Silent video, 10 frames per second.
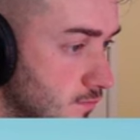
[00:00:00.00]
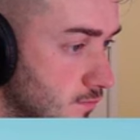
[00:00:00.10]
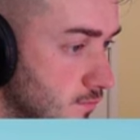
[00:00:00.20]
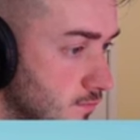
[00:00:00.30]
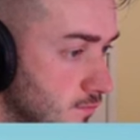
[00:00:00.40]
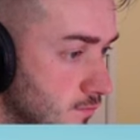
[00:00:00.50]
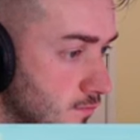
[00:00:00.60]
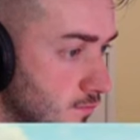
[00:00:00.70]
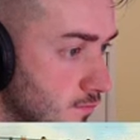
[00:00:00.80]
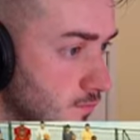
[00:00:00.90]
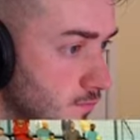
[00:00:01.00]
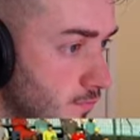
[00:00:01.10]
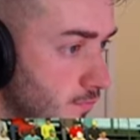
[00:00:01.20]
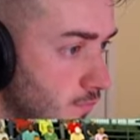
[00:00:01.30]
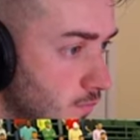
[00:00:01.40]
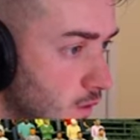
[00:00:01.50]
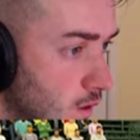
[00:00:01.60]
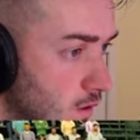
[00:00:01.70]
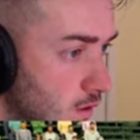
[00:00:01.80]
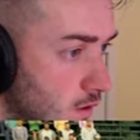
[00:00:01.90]

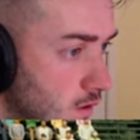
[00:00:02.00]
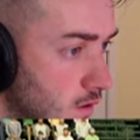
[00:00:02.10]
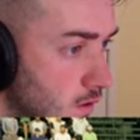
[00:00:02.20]
(no one is talking)